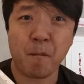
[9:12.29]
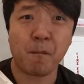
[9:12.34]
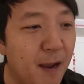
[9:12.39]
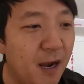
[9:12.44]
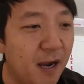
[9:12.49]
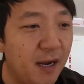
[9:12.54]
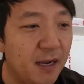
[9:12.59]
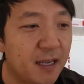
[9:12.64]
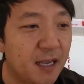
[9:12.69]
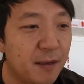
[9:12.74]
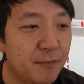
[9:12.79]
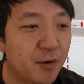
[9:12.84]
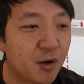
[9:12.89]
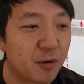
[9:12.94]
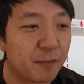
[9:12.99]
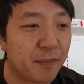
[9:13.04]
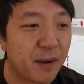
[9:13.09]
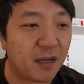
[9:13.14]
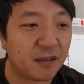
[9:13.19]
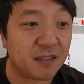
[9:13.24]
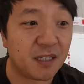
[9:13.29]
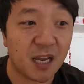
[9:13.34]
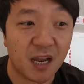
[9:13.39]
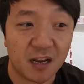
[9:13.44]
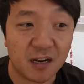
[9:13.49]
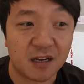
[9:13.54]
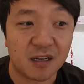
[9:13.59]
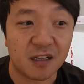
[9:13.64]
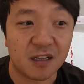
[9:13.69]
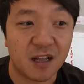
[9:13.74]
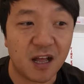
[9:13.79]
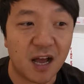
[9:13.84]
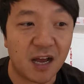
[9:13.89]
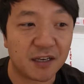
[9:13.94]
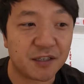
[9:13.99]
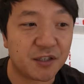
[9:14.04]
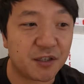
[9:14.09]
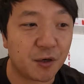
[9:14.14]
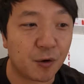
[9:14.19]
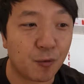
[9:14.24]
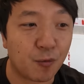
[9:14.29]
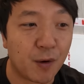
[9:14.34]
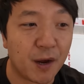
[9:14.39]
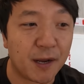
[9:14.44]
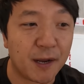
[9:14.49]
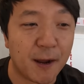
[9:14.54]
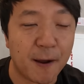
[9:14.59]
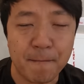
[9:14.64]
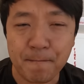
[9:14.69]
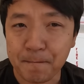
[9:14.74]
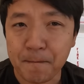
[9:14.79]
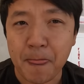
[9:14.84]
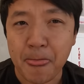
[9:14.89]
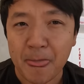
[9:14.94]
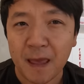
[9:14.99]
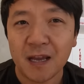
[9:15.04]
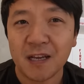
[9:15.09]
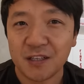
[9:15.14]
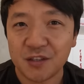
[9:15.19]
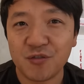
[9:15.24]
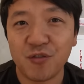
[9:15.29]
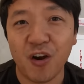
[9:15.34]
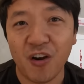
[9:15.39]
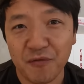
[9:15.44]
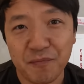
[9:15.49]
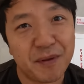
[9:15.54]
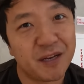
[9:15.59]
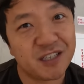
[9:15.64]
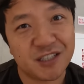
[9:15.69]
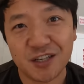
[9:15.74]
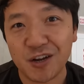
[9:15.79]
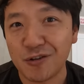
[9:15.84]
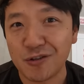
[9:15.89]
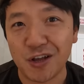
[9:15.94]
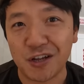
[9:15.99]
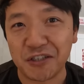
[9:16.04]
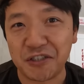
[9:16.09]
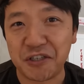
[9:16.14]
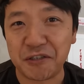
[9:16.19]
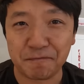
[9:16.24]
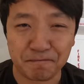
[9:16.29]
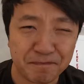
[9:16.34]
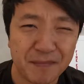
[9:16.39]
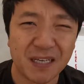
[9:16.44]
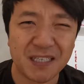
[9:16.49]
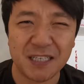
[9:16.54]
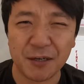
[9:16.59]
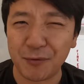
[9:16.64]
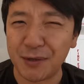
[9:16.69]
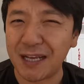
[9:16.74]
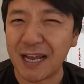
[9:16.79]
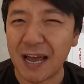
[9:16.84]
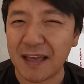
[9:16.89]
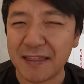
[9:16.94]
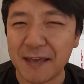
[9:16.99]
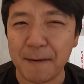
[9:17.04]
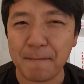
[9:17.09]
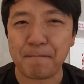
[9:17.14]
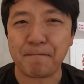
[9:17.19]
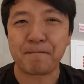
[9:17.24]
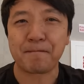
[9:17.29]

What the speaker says: All right, I came here about 10 o'clock, so right now, 12 minutes till lunch. Let's see what they got then.